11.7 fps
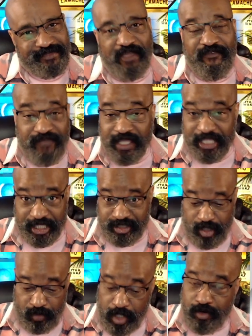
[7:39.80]
Feeling as
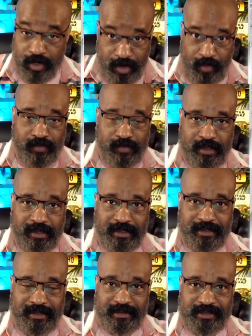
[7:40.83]
though, no.
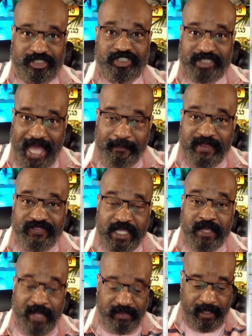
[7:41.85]
Just stop and think
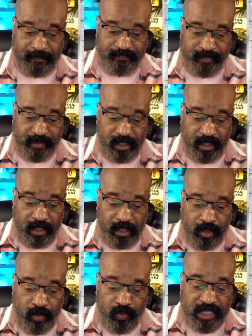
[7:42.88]
about that.
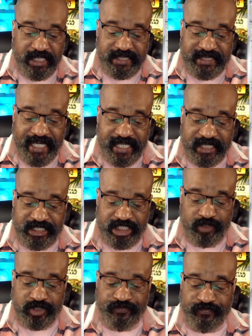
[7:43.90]
Willis said that she
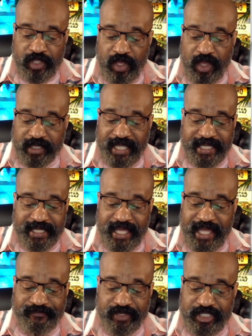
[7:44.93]
was flawed like
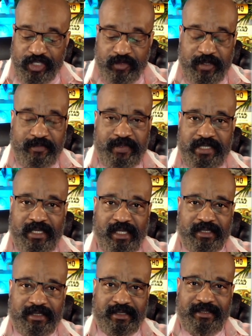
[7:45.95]
every human being.
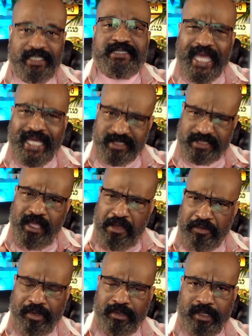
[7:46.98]
Is that
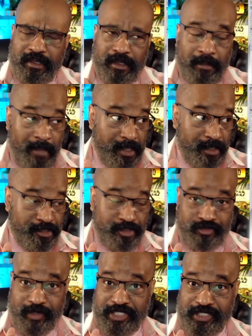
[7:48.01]
so? My
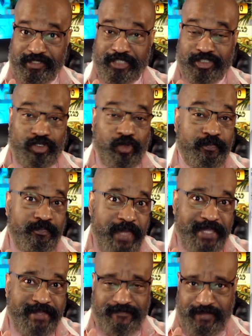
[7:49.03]
goodness gracious, that's so
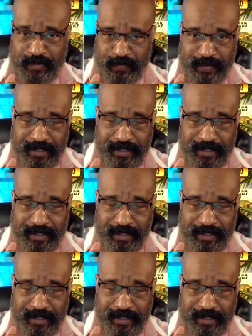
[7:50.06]
big of you